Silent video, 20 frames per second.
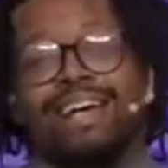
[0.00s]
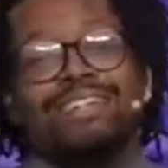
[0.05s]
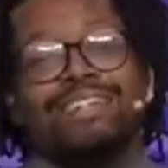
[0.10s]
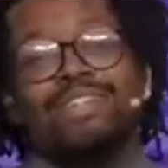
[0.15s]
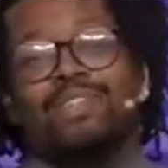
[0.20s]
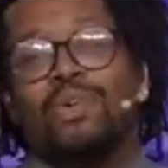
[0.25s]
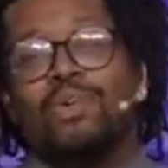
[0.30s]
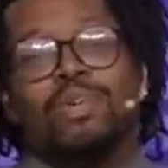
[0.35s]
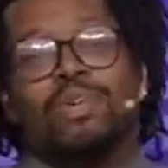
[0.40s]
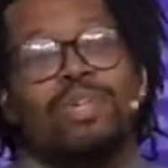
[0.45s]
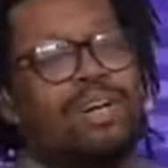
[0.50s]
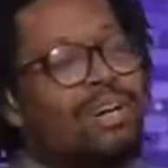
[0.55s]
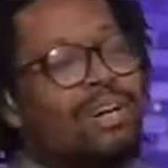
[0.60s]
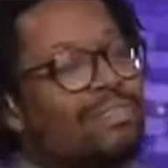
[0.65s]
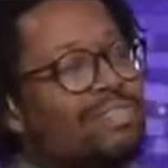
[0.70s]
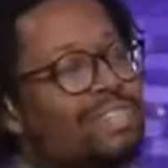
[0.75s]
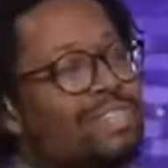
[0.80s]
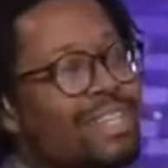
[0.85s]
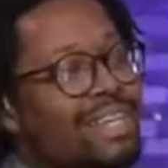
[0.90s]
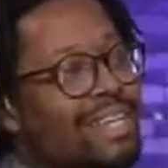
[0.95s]
I so
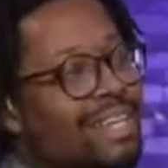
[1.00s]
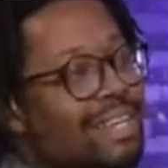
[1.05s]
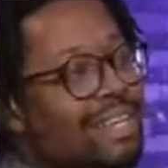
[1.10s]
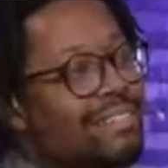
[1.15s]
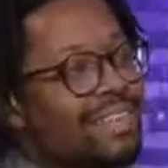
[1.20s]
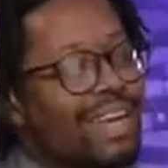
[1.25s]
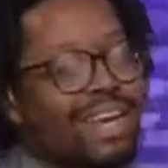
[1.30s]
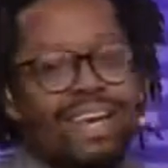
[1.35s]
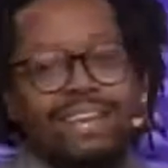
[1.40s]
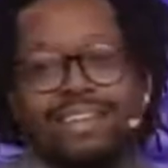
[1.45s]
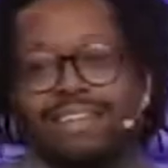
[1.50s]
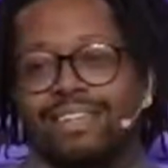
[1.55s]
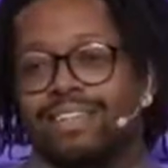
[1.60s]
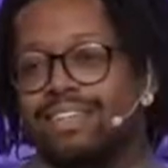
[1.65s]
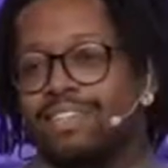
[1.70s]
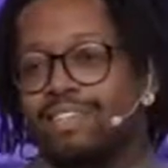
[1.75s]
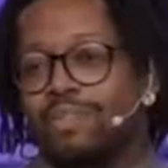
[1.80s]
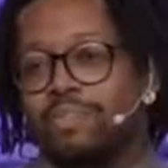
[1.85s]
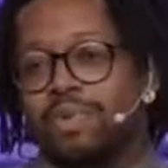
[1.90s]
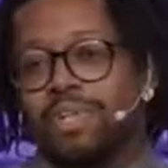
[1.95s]
love Steve and
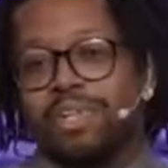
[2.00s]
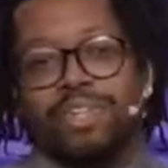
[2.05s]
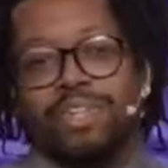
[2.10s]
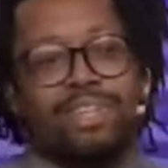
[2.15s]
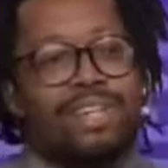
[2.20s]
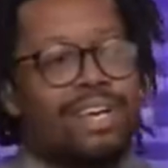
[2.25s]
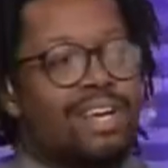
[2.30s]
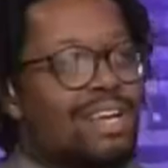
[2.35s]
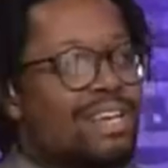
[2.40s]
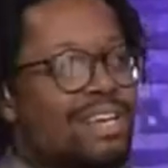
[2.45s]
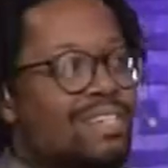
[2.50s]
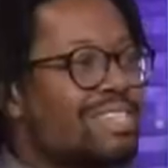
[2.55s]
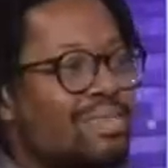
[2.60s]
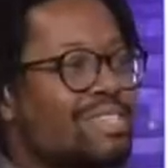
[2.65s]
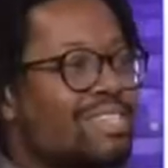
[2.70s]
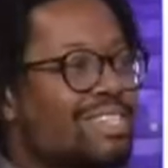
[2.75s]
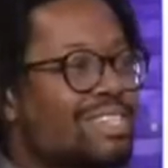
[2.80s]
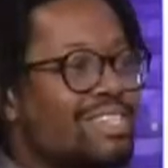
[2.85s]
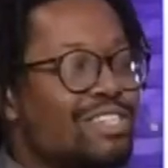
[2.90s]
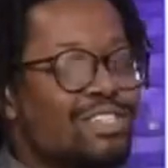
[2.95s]
Elizabeth so
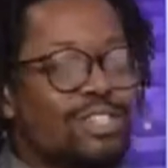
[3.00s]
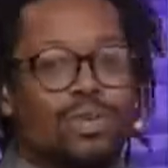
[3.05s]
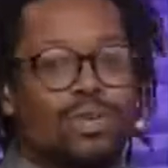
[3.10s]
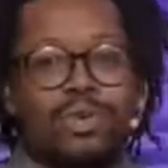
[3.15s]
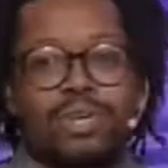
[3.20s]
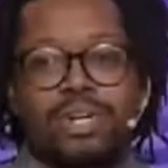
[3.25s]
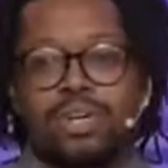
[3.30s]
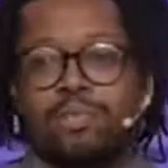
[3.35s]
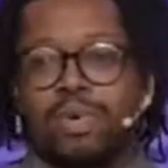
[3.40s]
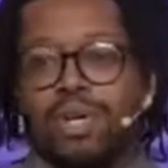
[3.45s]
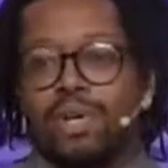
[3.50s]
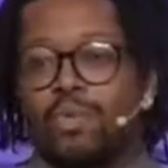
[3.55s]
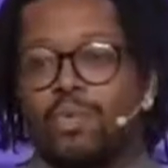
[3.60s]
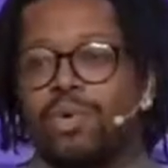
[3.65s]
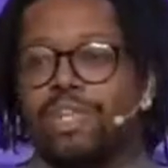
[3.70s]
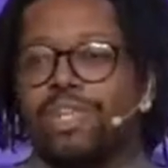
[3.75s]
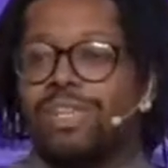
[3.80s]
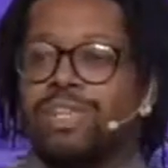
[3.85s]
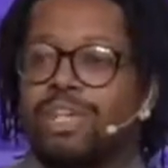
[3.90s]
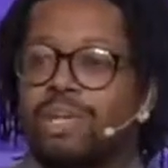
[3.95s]
it's just a joy to be
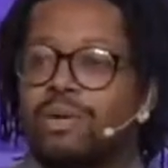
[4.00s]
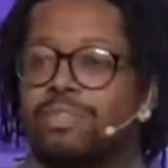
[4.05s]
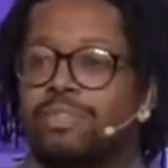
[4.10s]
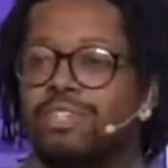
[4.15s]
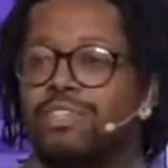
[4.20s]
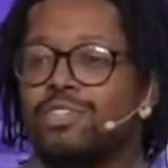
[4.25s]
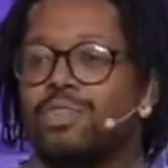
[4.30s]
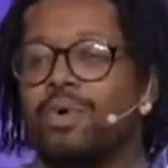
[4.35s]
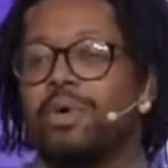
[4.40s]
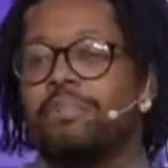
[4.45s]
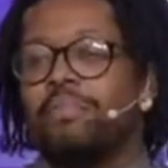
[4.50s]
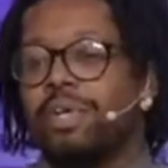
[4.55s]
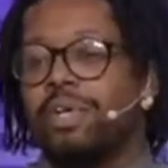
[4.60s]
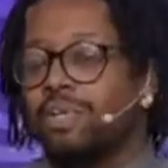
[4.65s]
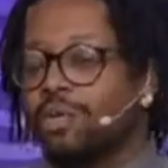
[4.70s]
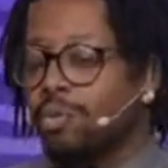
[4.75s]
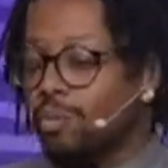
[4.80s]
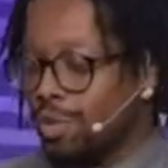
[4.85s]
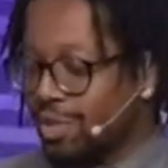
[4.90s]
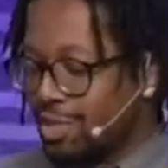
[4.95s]
with them. It's a joy to be
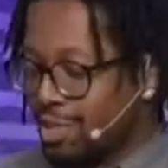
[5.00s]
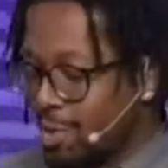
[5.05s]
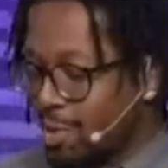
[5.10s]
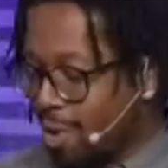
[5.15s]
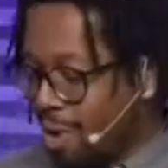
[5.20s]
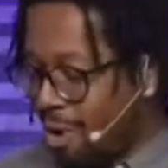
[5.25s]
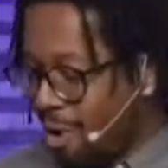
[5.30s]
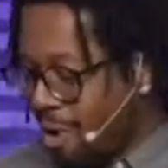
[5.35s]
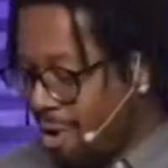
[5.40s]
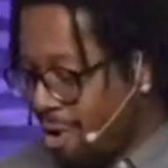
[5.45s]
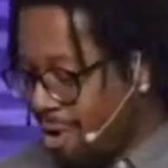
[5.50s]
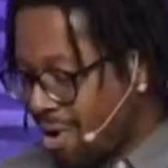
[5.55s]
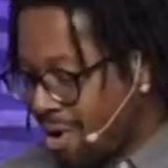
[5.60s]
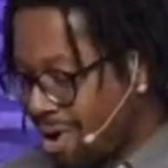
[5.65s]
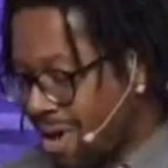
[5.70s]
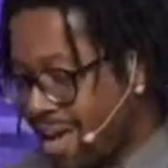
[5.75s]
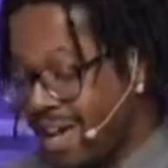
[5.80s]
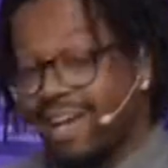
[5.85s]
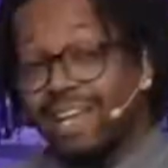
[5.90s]
with you all.